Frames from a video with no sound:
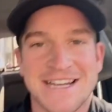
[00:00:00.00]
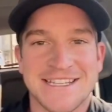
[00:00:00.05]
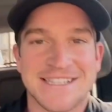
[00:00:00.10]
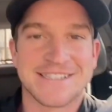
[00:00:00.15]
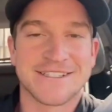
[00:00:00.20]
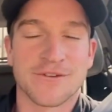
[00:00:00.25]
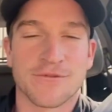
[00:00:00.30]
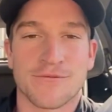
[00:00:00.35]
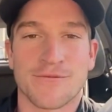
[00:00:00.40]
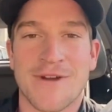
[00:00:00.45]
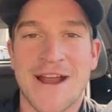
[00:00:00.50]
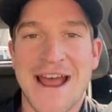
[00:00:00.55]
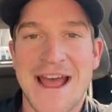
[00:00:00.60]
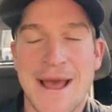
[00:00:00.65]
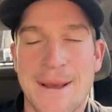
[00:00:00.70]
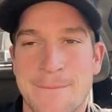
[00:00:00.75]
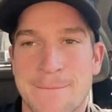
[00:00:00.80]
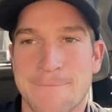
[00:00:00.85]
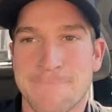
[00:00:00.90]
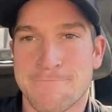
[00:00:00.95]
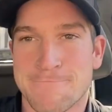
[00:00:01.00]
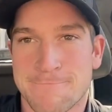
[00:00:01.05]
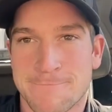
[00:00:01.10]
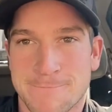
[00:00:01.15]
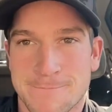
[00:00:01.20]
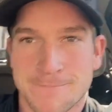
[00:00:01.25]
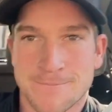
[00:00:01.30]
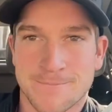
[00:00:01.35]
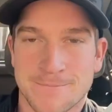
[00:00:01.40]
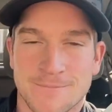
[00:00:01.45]
is a wrap.
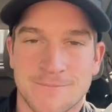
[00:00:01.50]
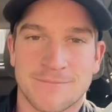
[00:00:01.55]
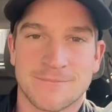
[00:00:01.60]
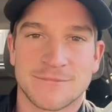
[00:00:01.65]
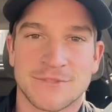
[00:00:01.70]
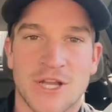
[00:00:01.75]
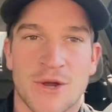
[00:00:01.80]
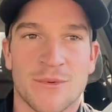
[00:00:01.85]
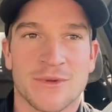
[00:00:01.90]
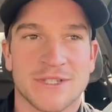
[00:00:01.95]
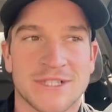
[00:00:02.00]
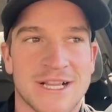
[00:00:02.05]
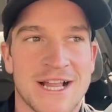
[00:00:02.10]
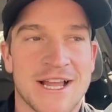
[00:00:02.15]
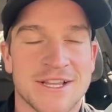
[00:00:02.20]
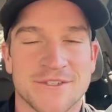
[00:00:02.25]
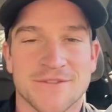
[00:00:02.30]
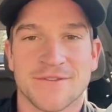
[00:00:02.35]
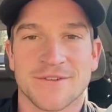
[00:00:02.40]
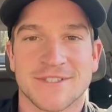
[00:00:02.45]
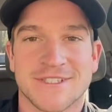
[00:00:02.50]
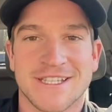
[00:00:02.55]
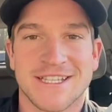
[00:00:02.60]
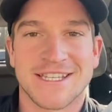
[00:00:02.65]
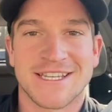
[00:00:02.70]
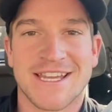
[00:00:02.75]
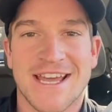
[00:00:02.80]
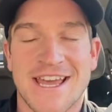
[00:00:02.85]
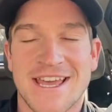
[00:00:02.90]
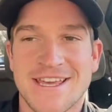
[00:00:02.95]
Done with class for
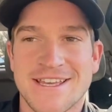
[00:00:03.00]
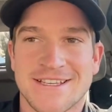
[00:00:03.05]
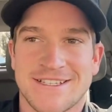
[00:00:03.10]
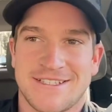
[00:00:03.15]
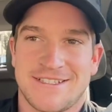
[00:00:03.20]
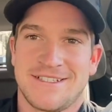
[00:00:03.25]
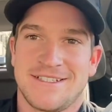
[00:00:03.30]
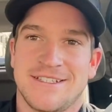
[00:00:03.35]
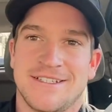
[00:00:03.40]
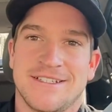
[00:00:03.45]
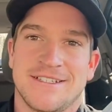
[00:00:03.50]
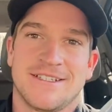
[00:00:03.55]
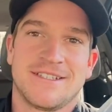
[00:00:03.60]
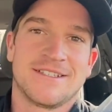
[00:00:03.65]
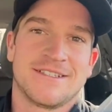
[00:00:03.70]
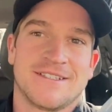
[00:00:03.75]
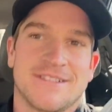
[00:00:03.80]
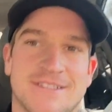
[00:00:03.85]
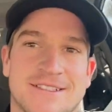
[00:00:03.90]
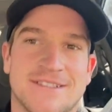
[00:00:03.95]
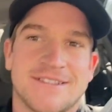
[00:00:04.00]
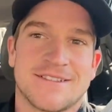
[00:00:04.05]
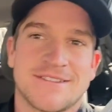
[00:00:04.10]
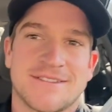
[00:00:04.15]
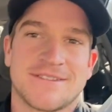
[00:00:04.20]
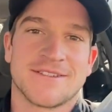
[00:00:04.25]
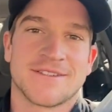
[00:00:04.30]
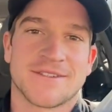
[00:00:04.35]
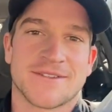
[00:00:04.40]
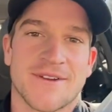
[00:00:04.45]
today.
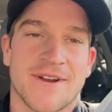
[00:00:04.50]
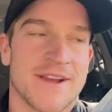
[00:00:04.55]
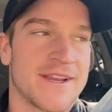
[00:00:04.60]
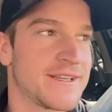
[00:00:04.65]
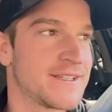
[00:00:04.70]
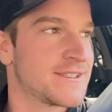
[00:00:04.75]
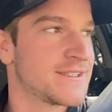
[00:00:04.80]
Feels great.